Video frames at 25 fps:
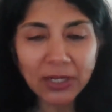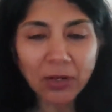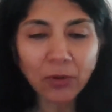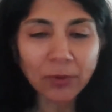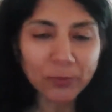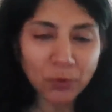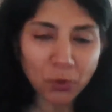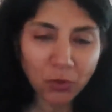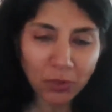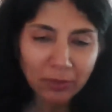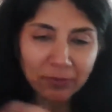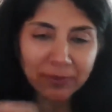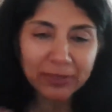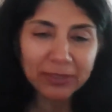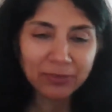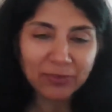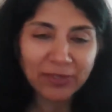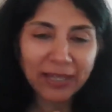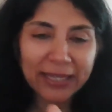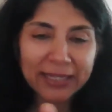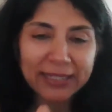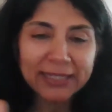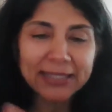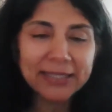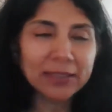Now I'm talking about the
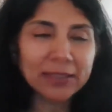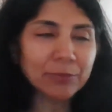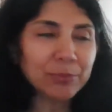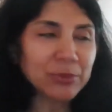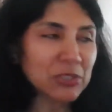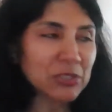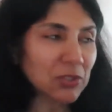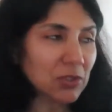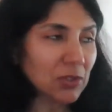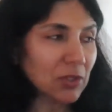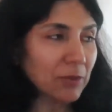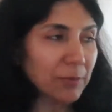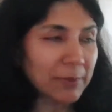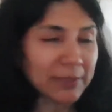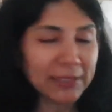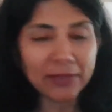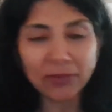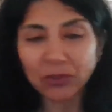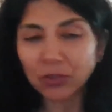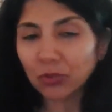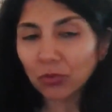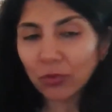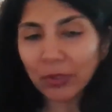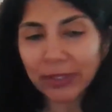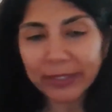valley in particular, but they
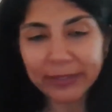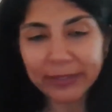were doing